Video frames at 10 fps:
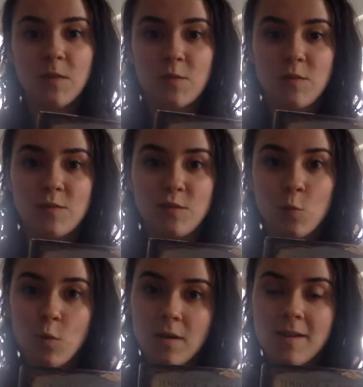So this is
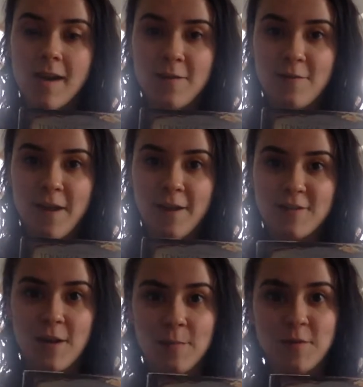Words on Fire,
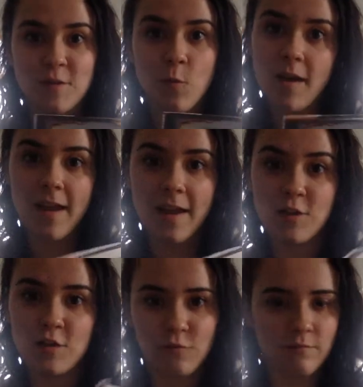chapters one and two.